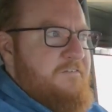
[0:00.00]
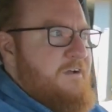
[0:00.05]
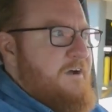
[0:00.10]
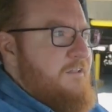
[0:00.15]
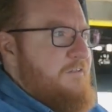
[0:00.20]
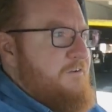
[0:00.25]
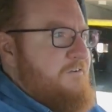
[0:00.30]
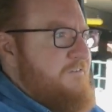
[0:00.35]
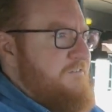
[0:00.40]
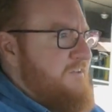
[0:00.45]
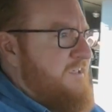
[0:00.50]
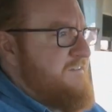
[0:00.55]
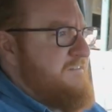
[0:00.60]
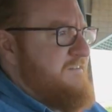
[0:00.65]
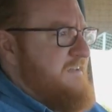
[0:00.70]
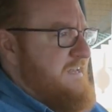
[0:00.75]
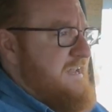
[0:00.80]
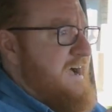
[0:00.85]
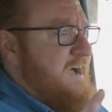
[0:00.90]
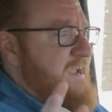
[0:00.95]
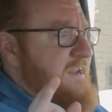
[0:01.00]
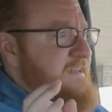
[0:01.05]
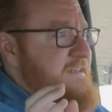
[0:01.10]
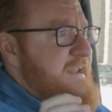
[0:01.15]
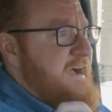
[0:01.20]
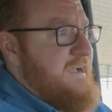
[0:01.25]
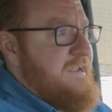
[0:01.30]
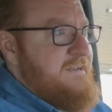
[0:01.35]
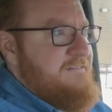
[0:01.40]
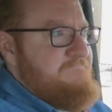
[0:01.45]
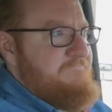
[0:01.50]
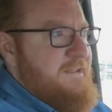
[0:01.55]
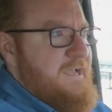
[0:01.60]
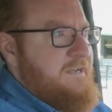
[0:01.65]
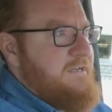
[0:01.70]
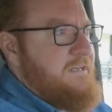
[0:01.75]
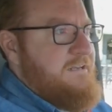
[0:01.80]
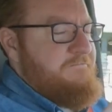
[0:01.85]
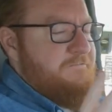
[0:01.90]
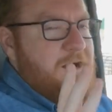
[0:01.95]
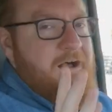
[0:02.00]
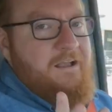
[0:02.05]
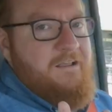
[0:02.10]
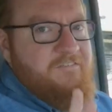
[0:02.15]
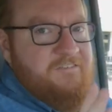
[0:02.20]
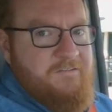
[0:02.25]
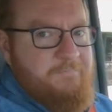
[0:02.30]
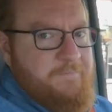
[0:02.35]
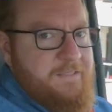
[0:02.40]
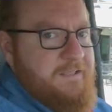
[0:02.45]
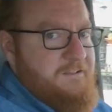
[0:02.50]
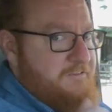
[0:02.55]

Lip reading: $69,995 something.